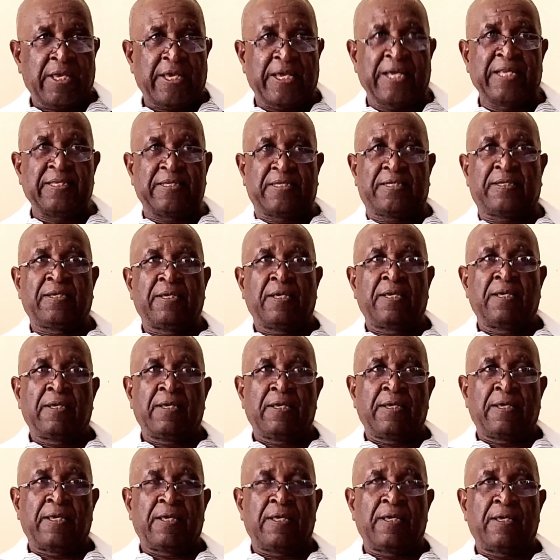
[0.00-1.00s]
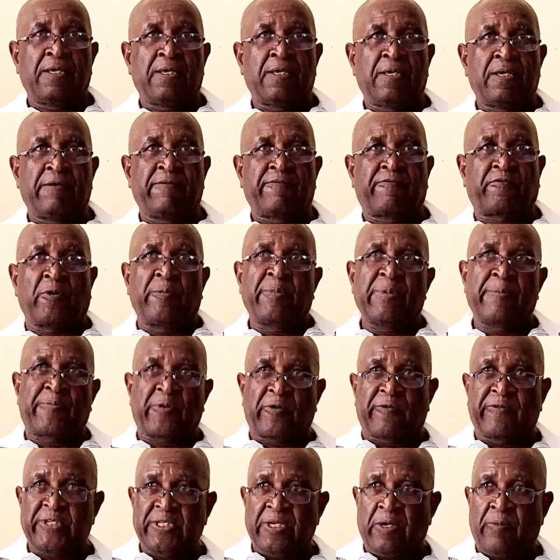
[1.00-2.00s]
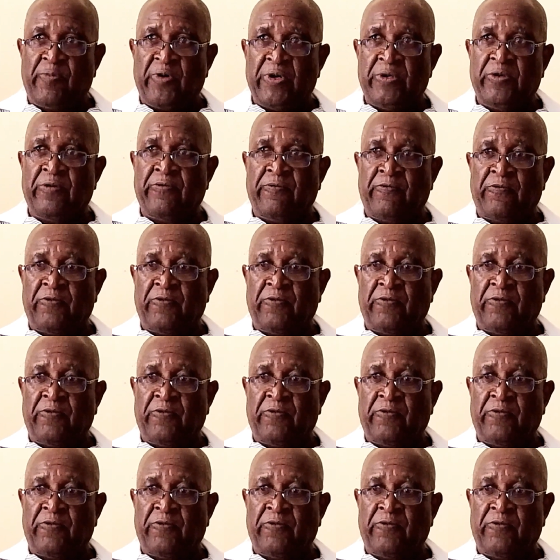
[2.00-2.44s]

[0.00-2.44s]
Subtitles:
And from a professional point of